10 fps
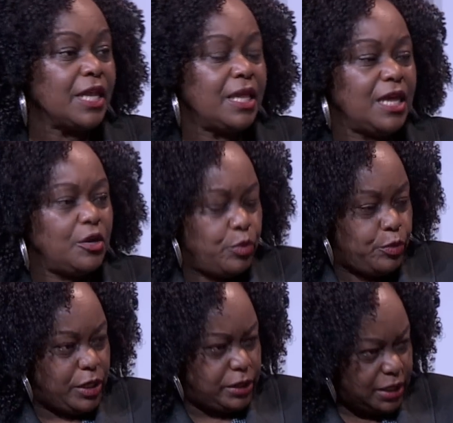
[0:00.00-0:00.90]
that we
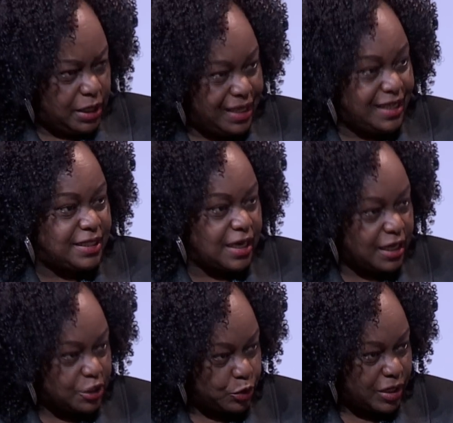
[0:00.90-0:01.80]
will deal
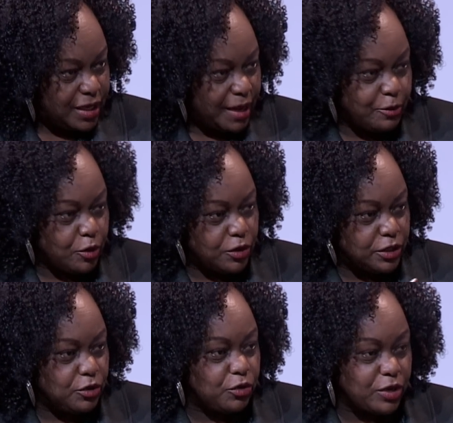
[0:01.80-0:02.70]
intellectually. I'm not going,
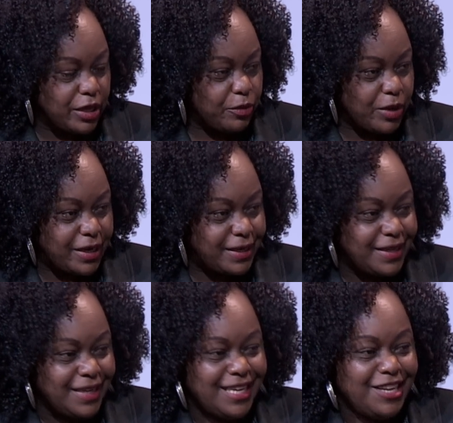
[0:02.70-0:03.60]
don't get worried.
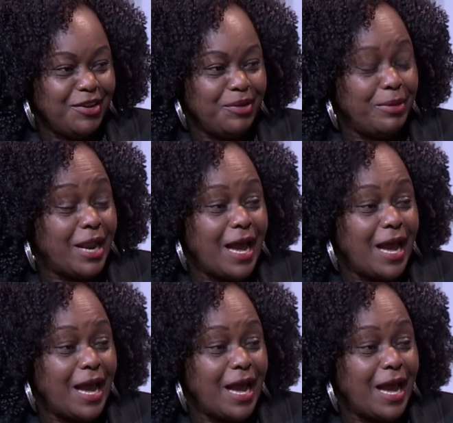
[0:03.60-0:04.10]
But